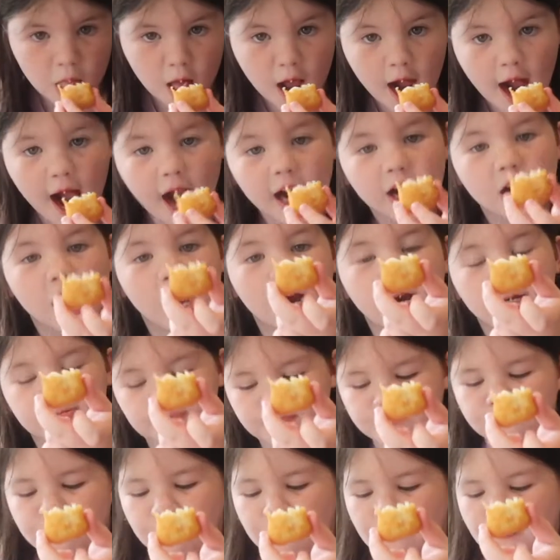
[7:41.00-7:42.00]
I got
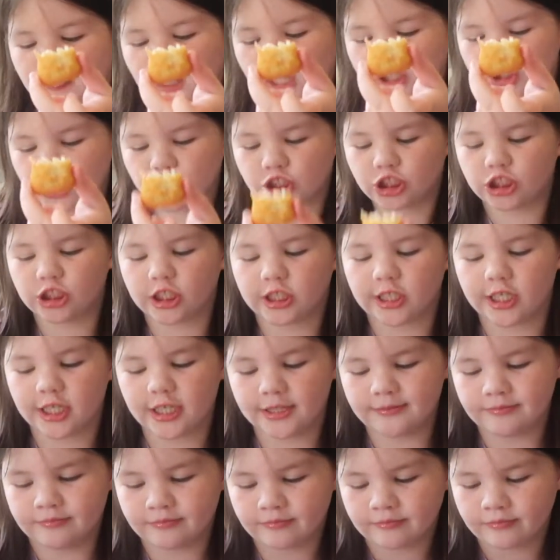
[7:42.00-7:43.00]

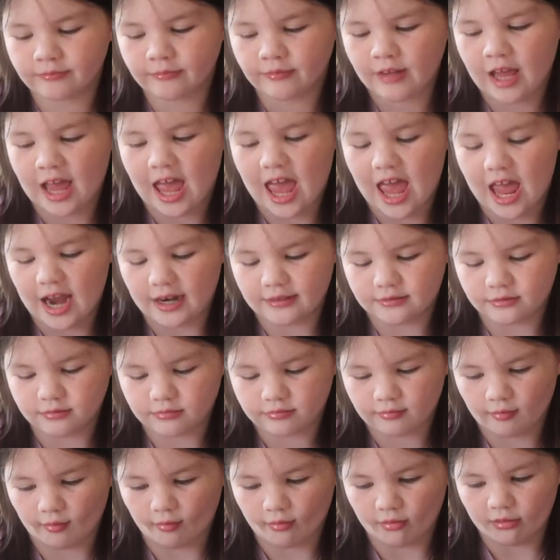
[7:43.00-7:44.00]
chicken. Chicken nuggets
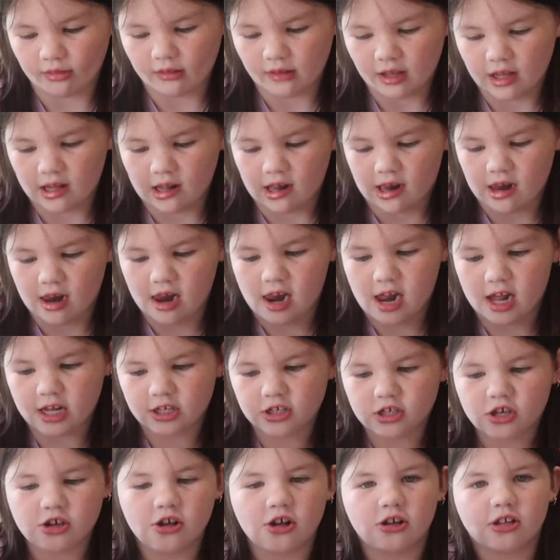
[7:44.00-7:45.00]
and curly fries?
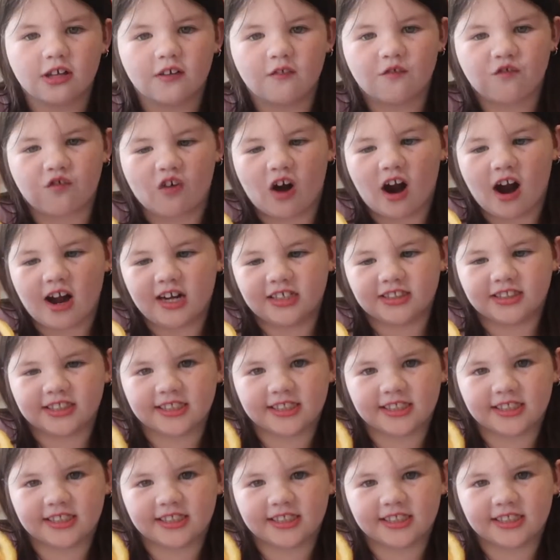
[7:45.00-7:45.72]
And curly fries.